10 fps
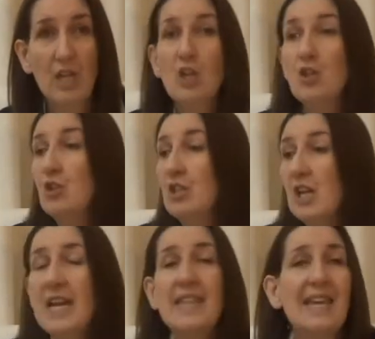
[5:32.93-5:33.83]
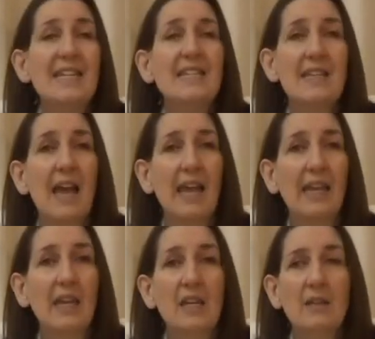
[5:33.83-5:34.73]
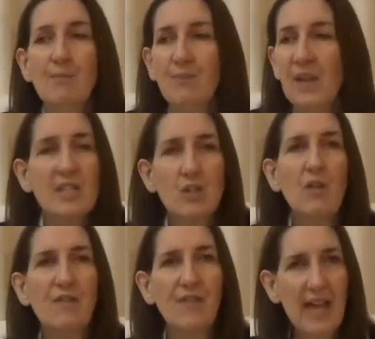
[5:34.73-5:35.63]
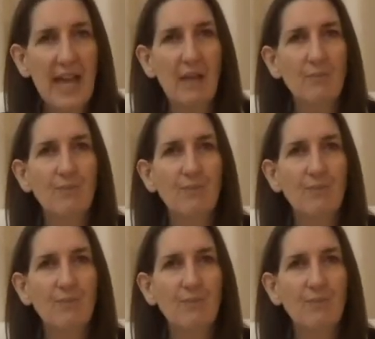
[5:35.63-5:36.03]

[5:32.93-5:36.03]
Should I then say, it's not fair?